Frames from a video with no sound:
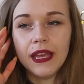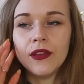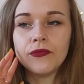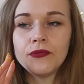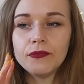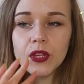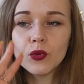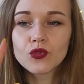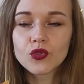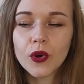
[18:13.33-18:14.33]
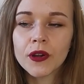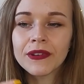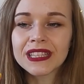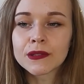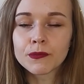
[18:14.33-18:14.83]
If you sort
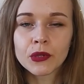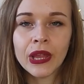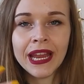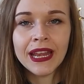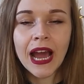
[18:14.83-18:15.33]
of explain